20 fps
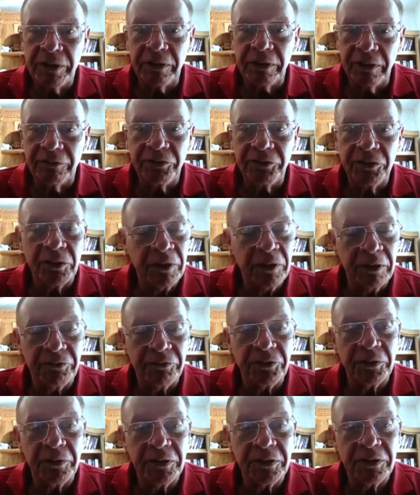it. If
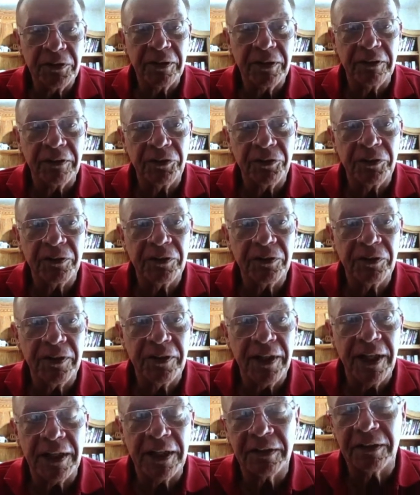you're into
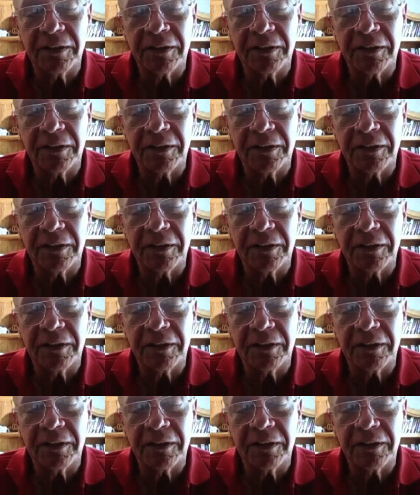that